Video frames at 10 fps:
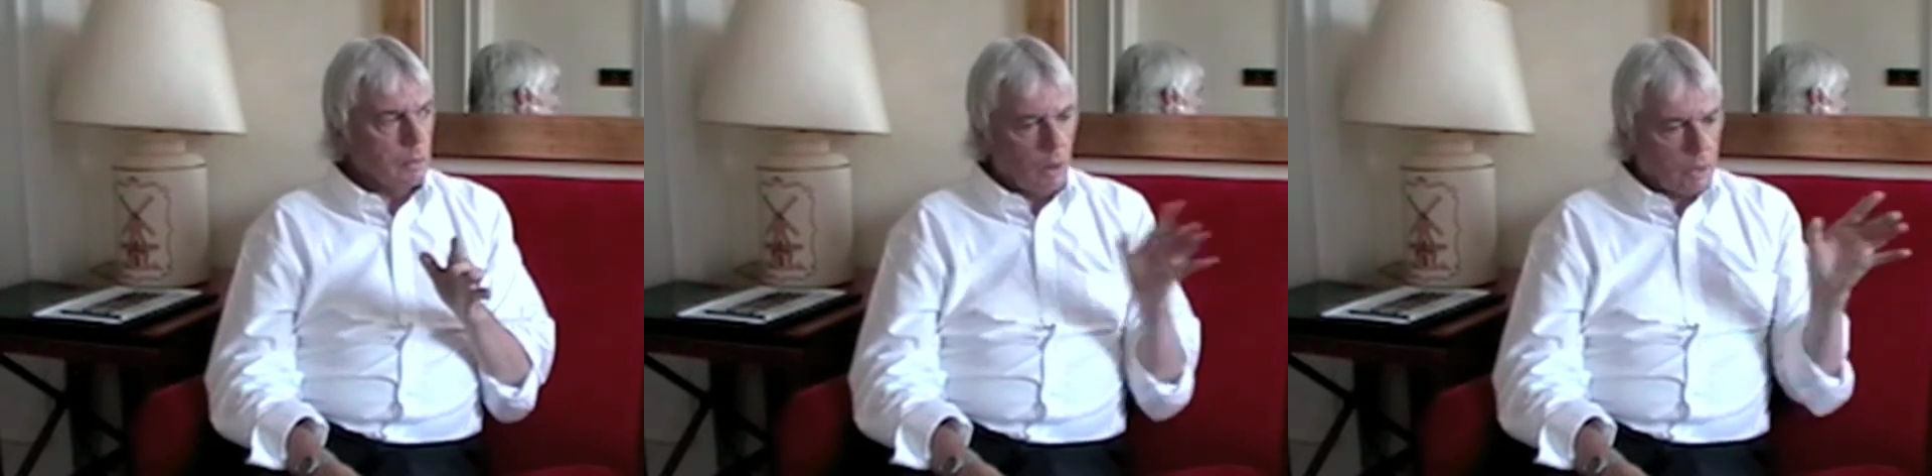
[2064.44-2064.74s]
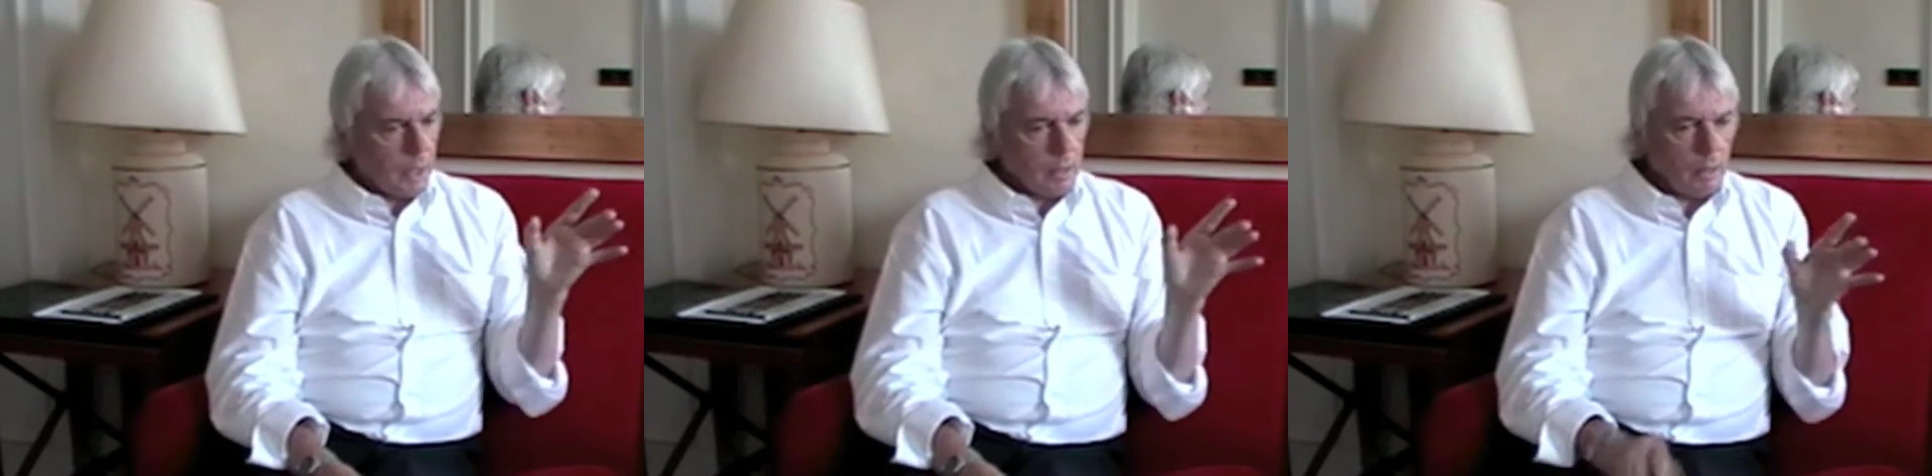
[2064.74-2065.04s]

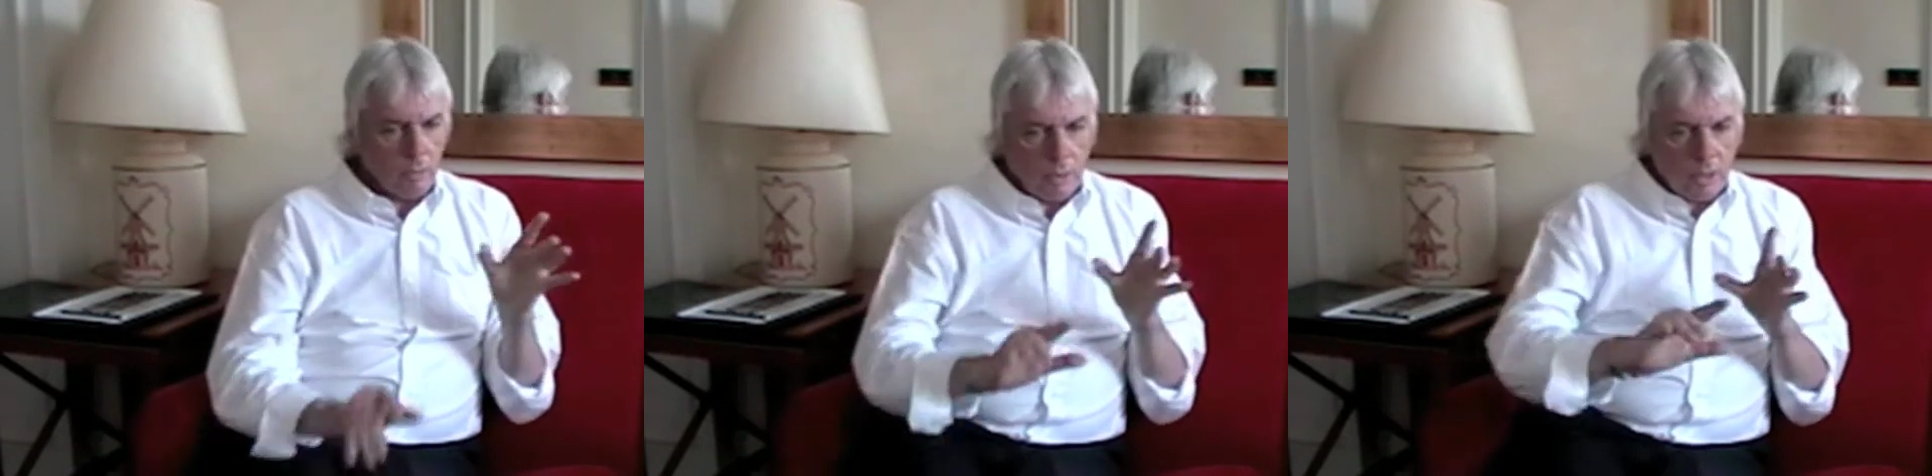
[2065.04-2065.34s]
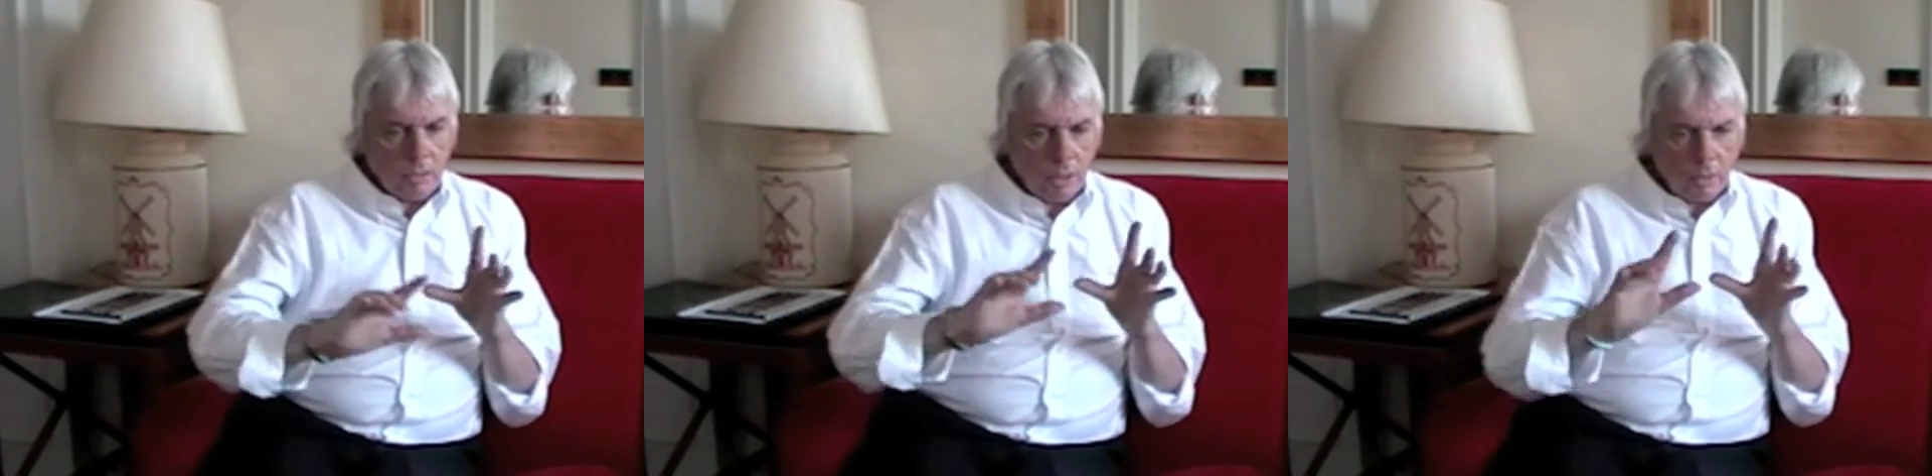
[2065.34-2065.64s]
Okay,
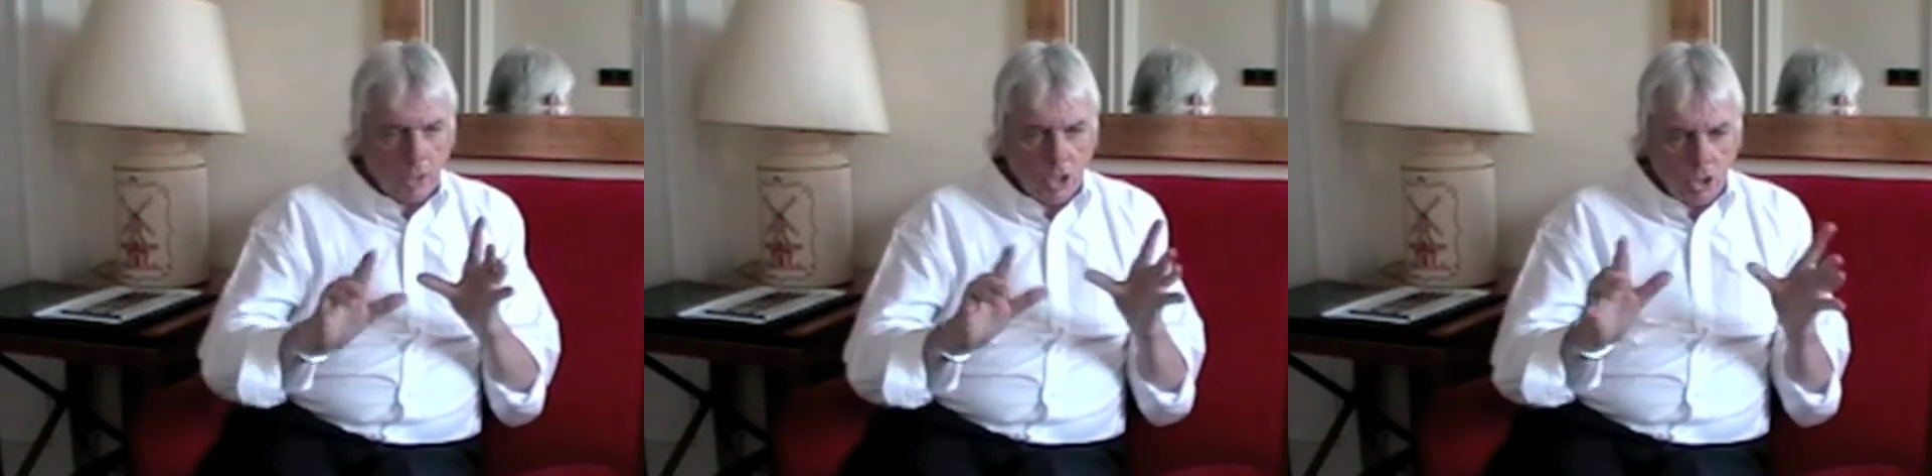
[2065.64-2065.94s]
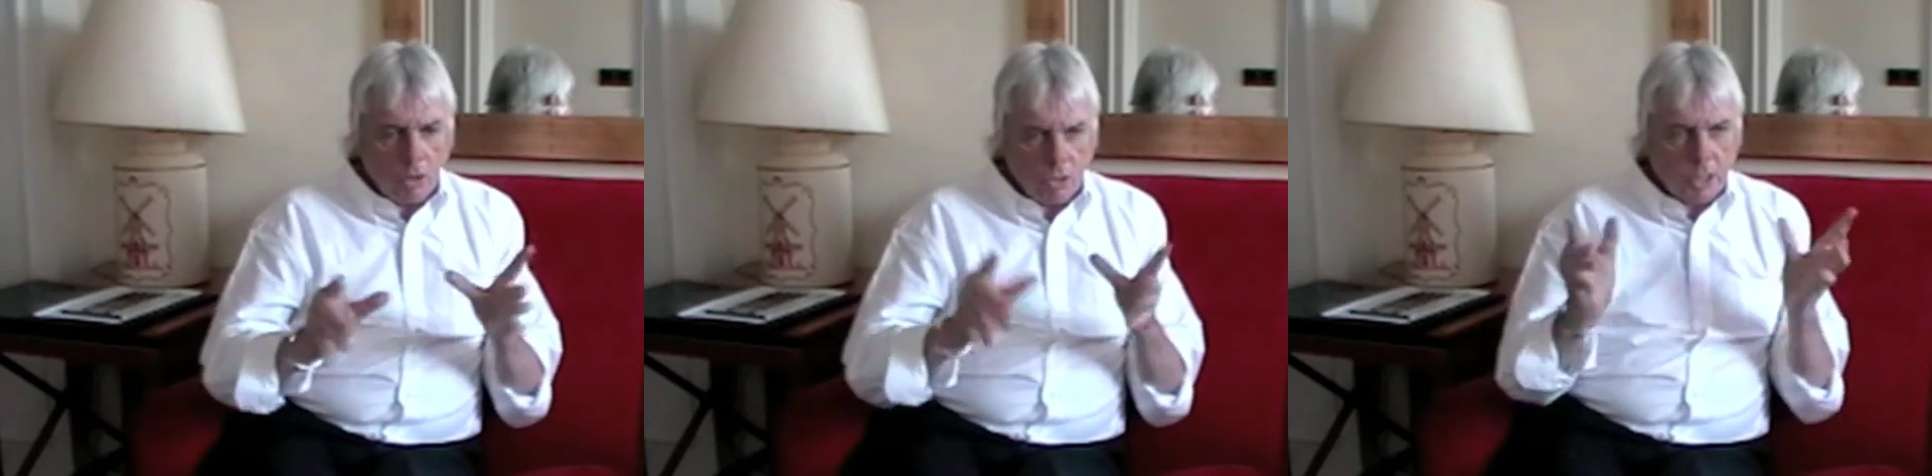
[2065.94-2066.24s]
the control